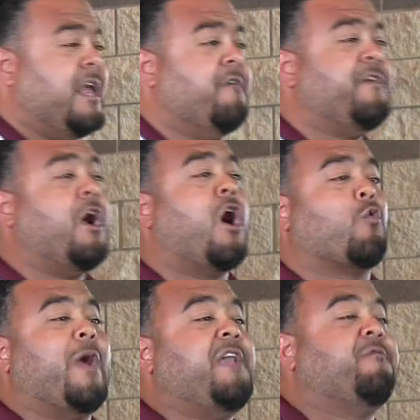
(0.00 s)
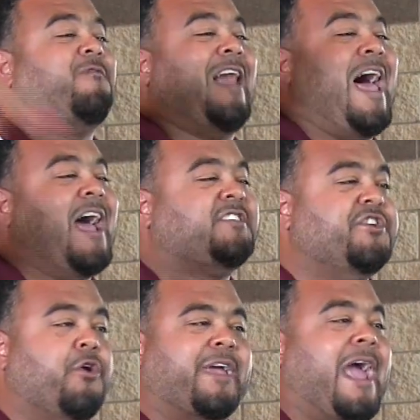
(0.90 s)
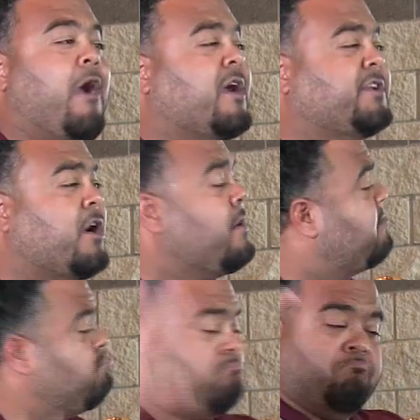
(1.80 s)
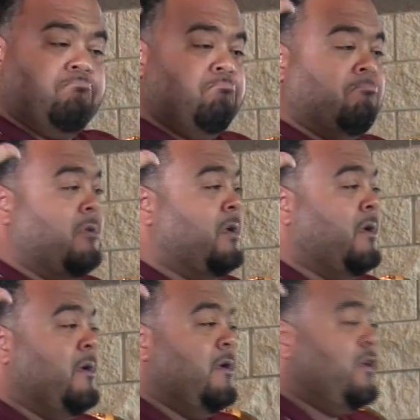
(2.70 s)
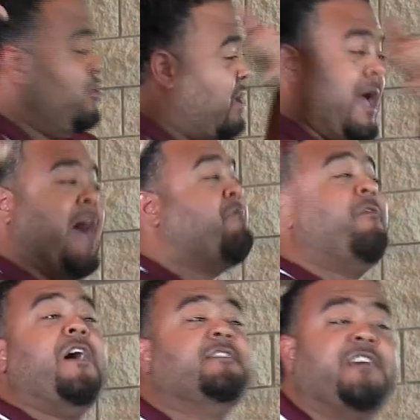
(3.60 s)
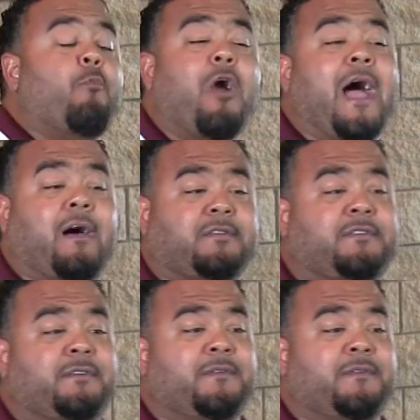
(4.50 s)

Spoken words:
And if there are red flags in your character, you have fun somewhere else.